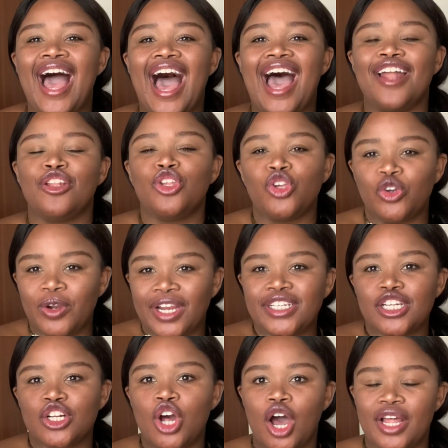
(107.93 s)
I had
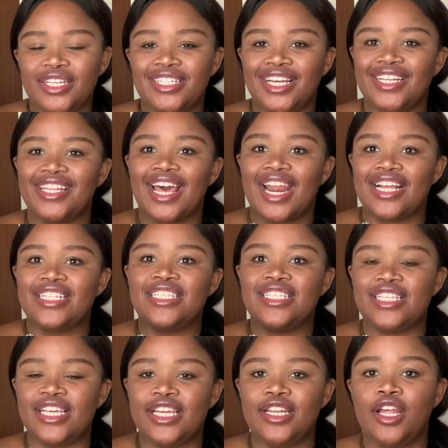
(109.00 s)
curated content that I'd
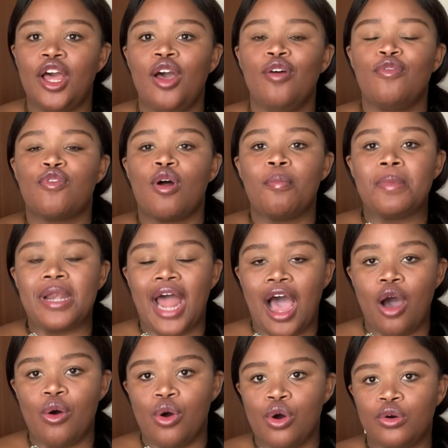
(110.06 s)
seen from
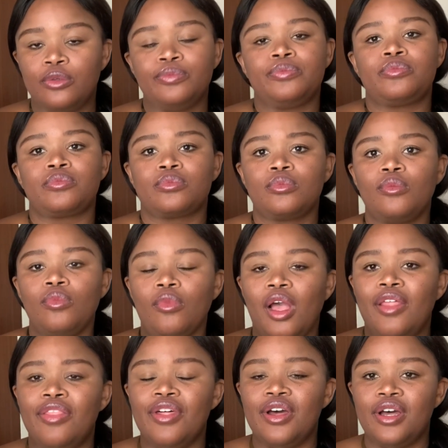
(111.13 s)
NAO,
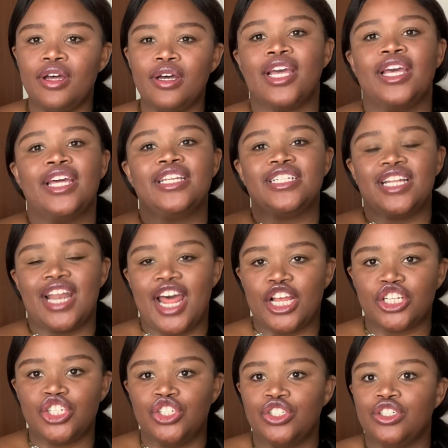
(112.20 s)
the
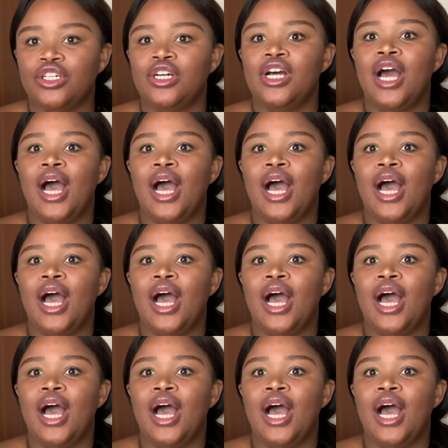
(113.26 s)
international